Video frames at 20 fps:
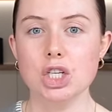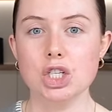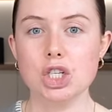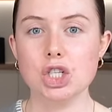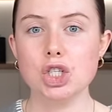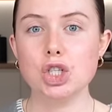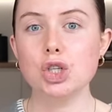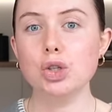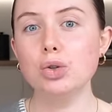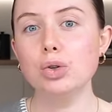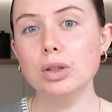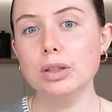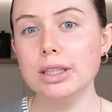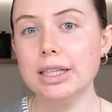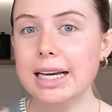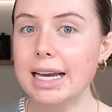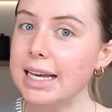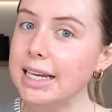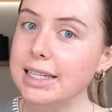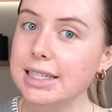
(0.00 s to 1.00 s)
just
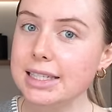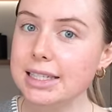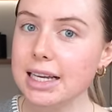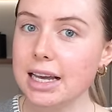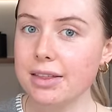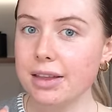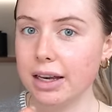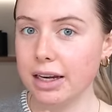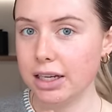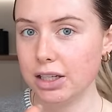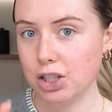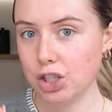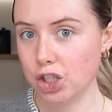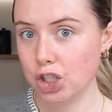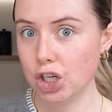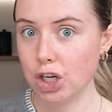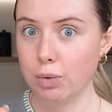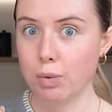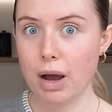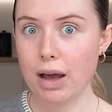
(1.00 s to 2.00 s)
Google is and then
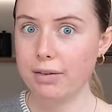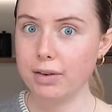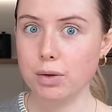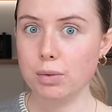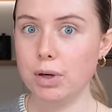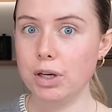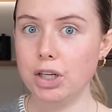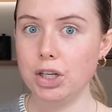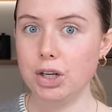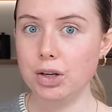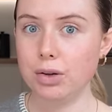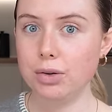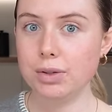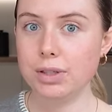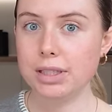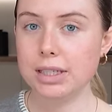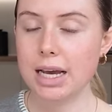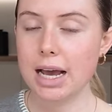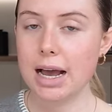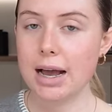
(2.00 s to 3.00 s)
insert whatever you want to use,